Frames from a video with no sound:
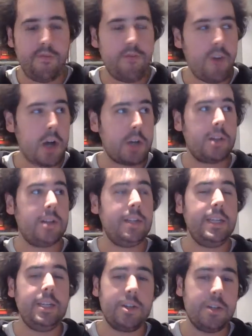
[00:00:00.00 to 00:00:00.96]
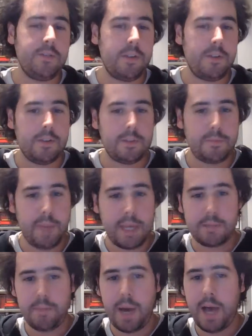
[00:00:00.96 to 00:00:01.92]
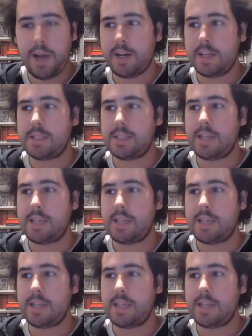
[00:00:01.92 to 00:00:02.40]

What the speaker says: fucker leader of the space pirates.